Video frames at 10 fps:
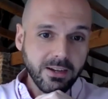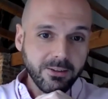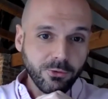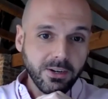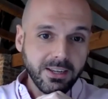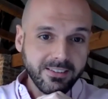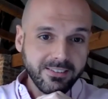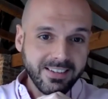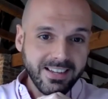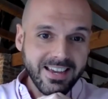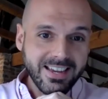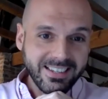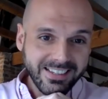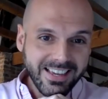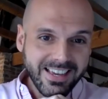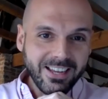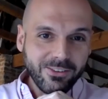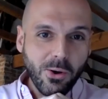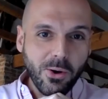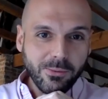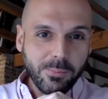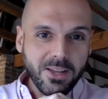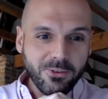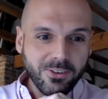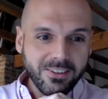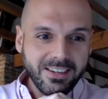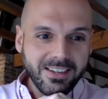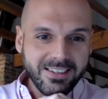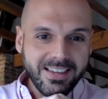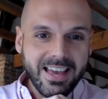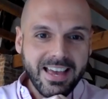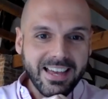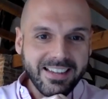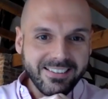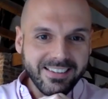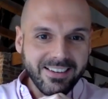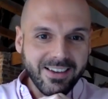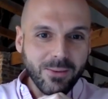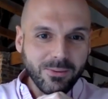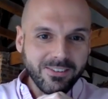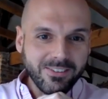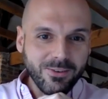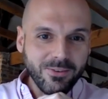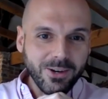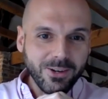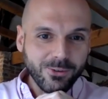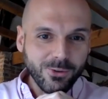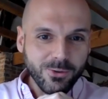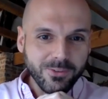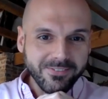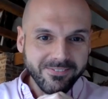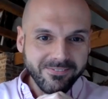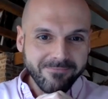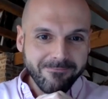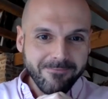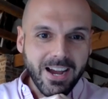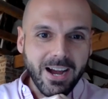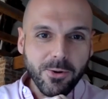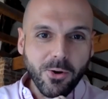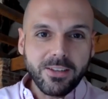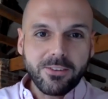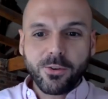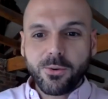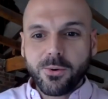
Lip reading: joining us today. It's always a pleasure, Dean, and I hope to see you very soon. I'm going to